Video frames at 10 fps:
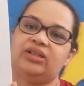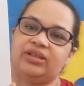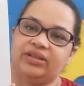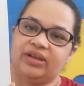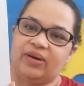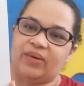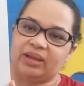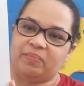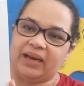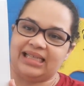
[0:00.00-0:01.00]
Do you know
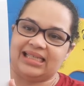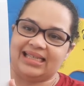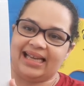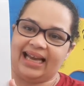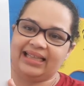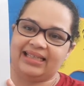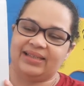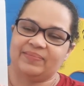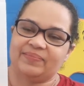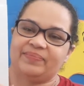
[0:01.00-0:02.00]
what place is it?
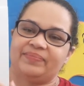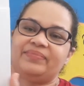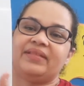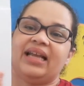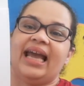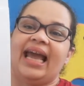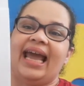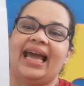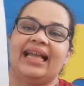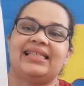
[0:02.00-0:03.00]

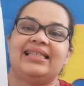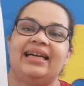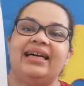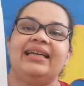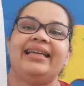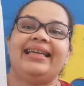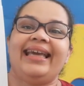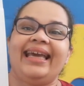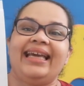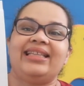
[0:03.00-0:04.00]
It's the
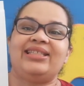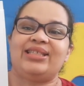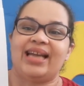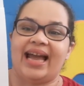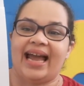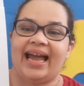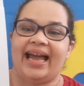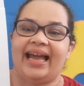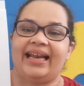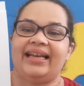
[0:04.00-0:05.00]

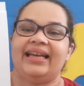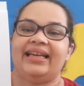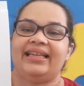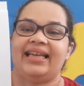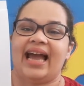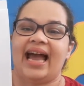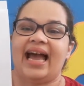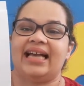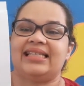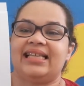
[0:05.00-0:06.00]
kitchen.
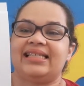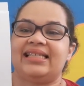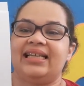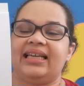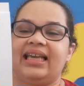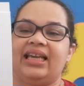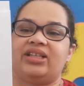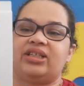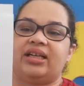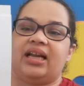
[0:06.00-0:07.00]
Yes, it's the
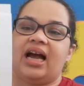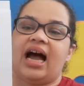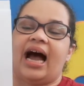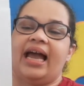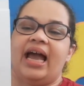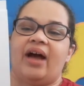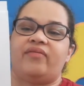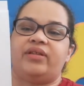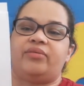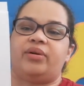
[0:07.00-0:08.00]
kitchen. I
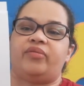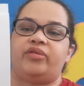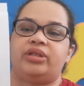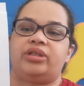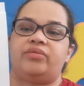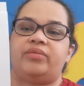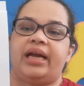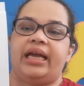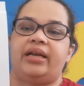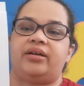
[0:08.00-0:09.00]
have the
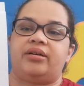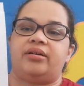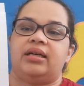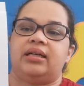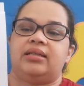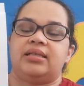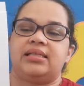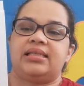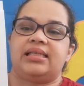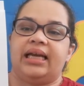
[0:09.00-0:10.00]
refrigerator, the
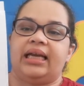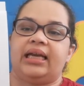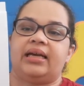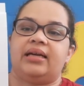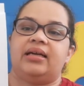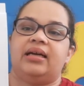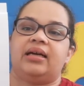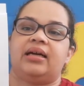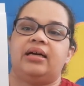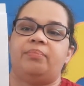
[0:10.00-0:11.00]
sink,
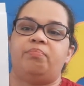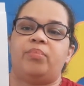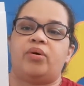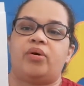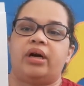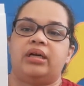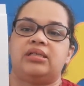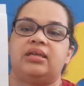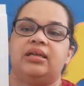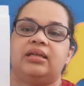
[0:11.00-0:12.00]

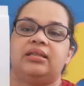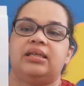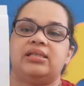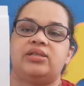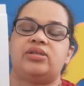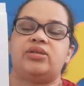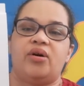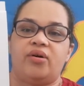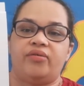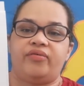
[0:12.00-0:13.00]
cupboard, the
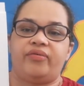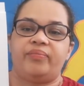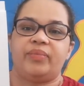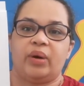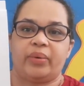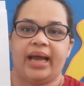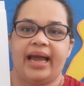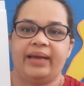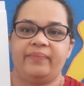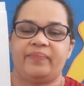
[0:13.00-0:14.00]
stove,
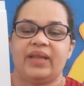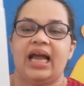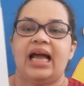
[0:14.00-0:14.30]
okay?